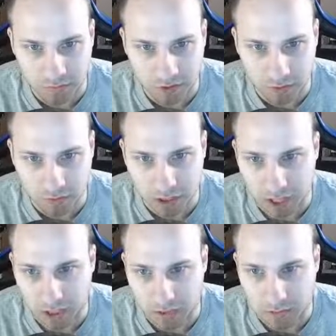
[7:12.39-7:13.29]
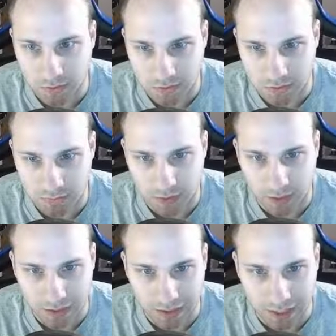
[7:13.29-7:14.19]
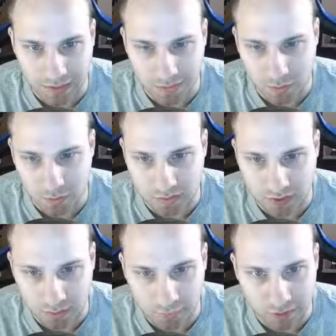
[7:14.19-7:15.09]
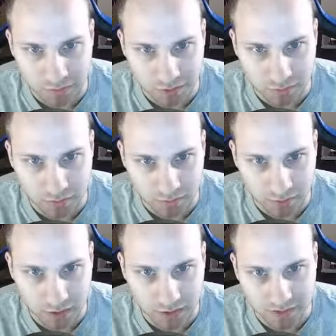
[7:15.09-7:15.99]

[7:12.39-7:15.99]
but you got, you know, some like not so savory people in front.